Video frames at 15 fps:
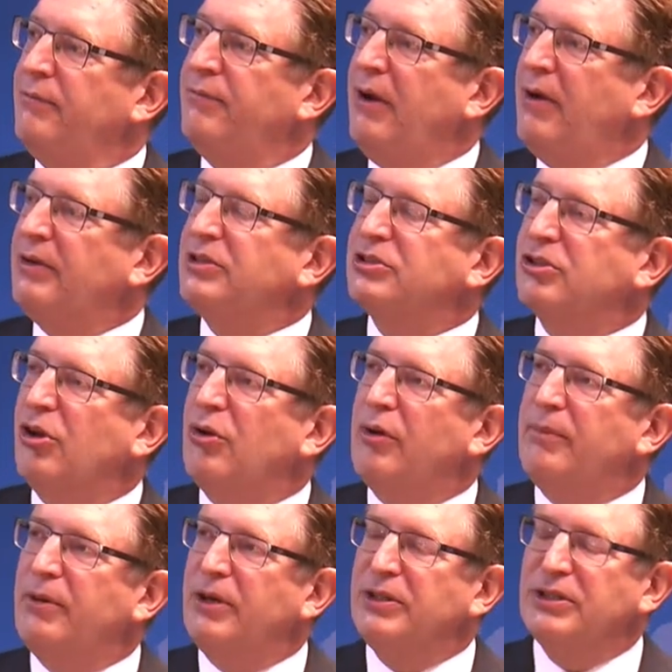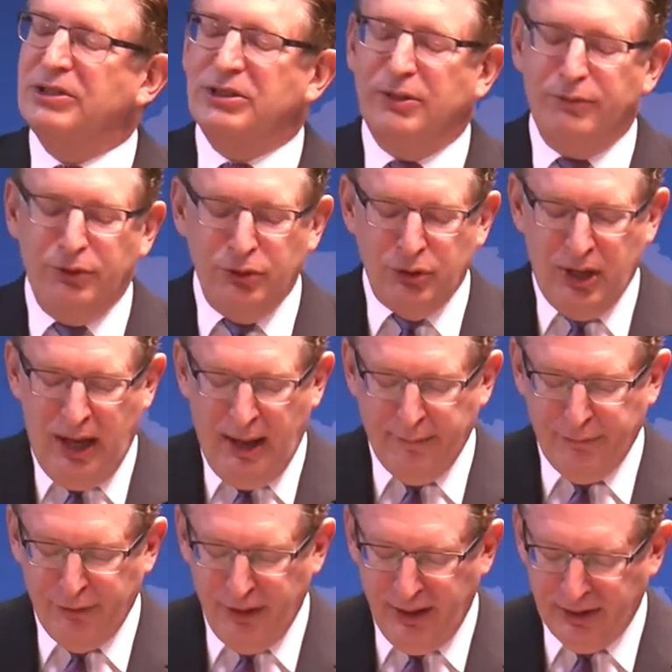very slow emergence of new
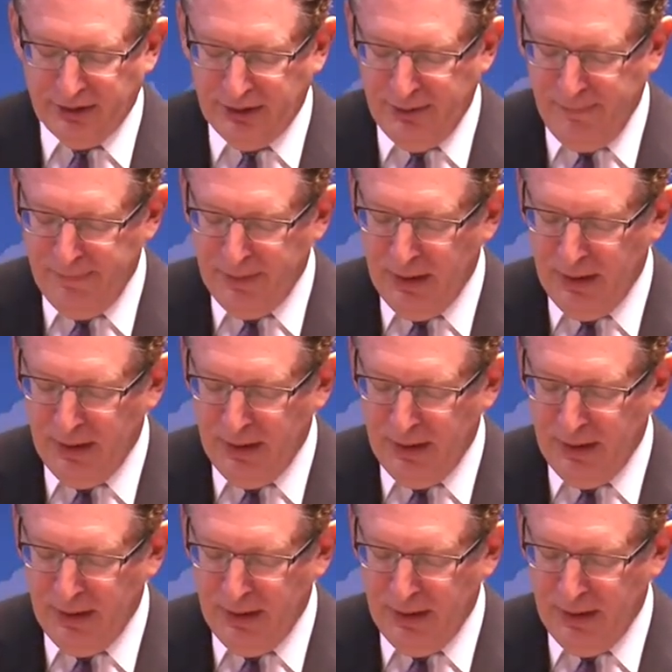conflicts?